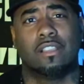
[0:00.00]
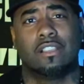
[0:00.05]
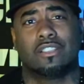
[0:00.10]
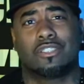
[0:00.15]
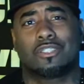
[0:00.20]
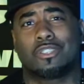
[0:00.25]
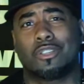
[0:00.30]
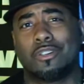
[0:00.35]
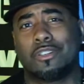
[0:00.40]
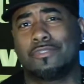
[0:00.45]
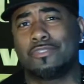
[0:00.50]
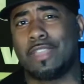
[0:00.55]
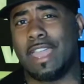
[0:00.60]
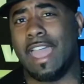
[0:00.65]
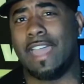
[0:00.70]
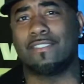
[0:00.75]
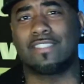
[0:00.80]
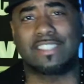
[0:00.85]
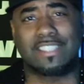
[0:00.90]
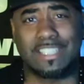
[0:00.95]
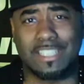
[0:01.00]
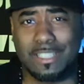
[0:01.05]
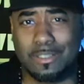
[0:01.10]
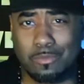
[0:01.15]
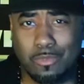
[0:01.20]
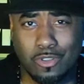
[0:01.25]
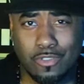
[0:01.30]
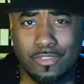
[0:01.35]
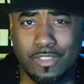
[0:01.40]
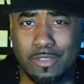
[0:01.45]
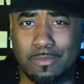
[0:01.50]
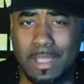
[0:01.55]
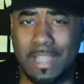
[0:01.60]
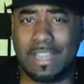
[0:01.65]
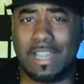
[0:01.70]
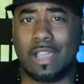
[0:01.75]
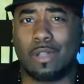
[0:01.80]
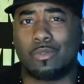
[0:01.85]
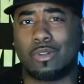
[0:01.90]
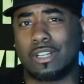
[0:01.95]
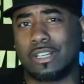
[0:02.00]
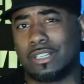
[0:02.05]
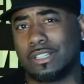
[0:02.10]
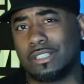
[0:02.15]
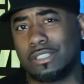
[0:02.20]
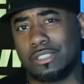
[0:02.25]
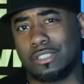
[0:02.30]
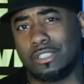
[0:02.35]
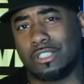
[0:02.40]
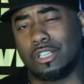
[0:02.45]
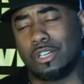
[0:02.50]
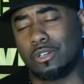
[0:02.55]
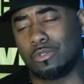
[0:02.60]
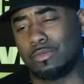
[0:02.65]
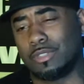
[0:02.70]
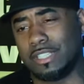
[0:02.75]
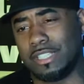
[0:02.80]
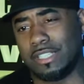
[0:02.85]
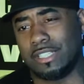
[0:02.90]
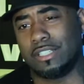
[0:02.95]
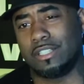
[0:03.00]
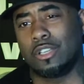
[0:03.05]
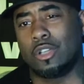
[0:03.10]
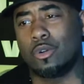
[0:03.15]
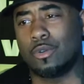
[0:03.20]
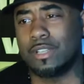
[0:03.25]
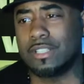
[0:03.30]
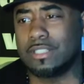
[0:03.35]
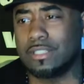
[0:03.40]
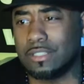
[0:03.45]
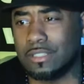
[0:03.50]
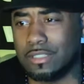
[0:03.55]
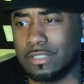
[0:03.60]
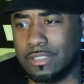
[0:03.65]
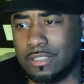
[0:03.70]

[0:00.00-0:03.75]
So if you haven't seen the movie, you might not want to, really go and